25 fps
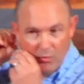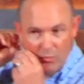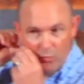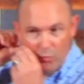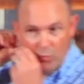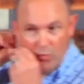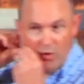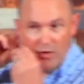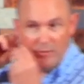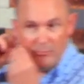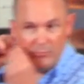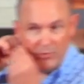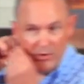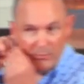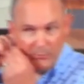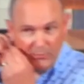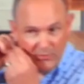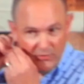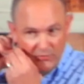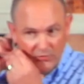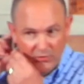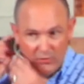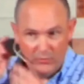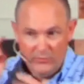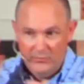one
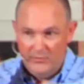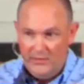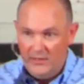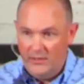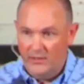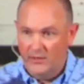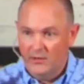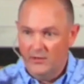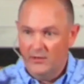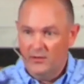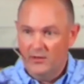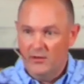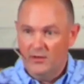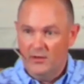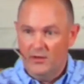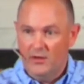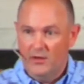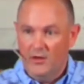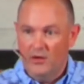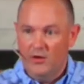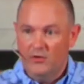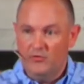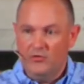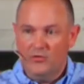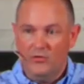purpose only
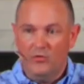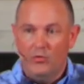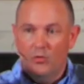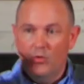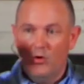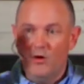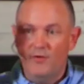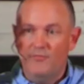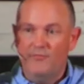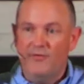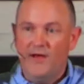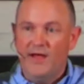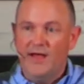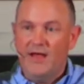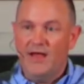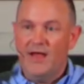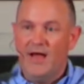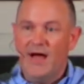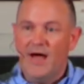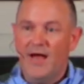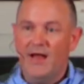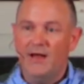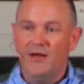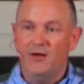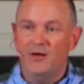to glorify
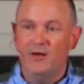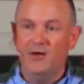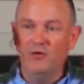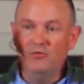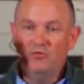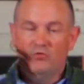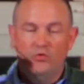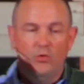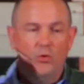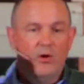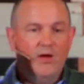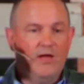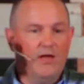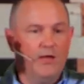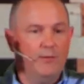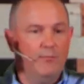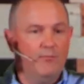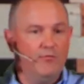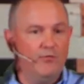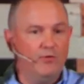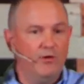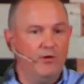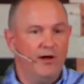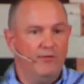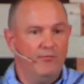God and enjoy Him
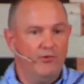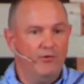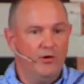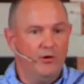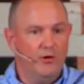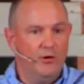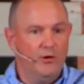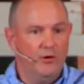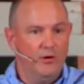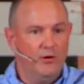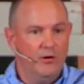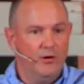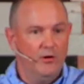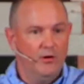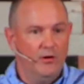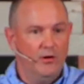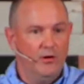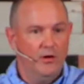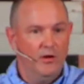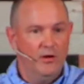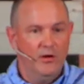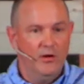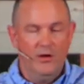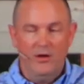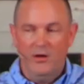forever.
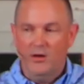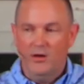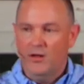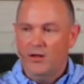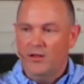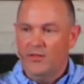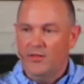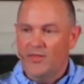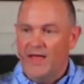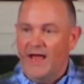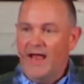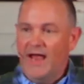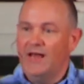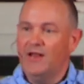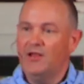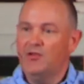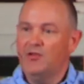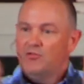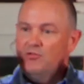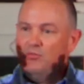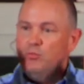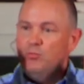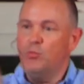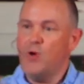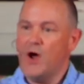That
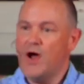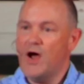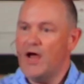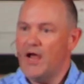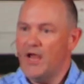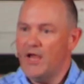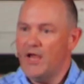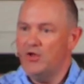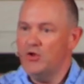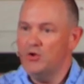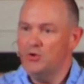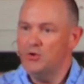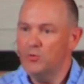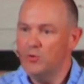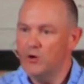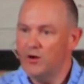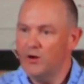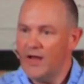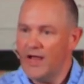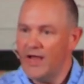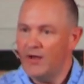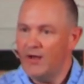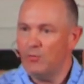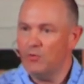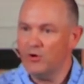is why you and
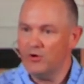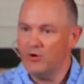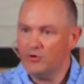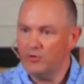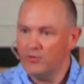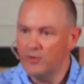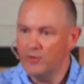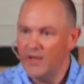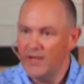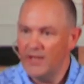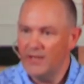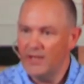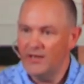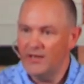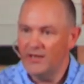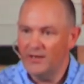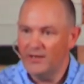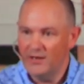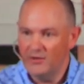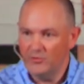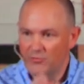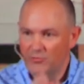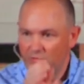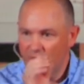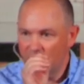I were created, and
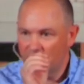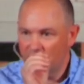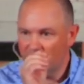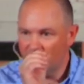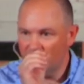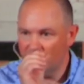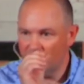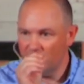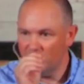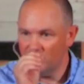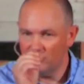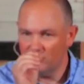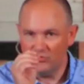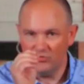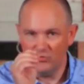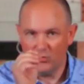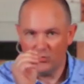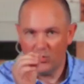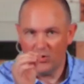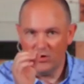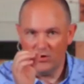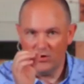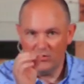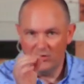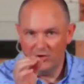it's just such a
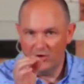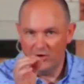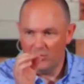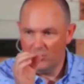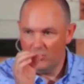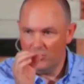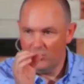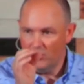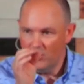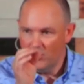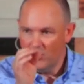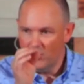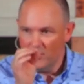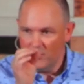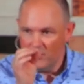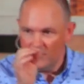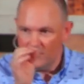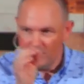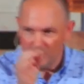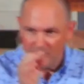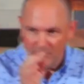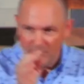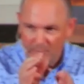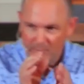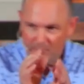short little
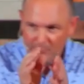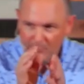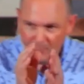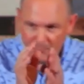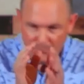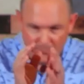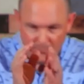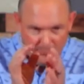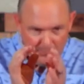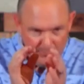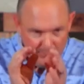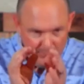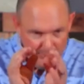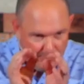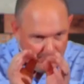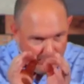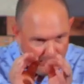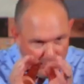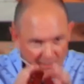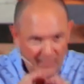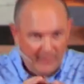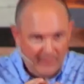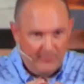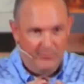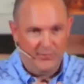
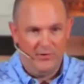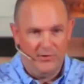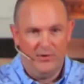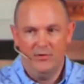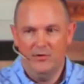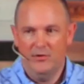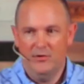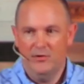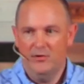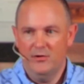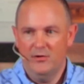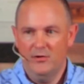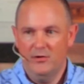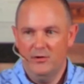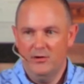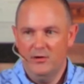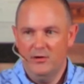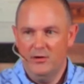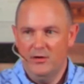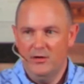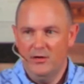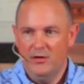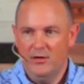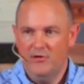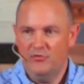blip
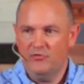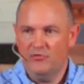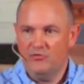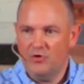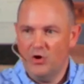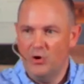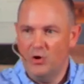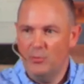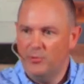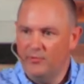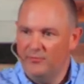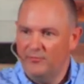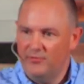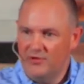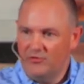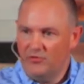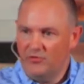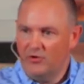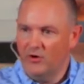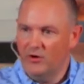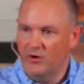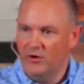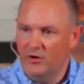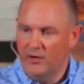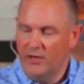in the scope of
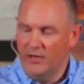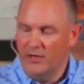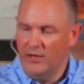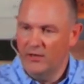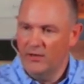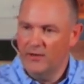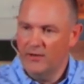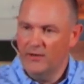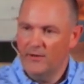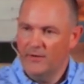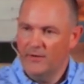eternity.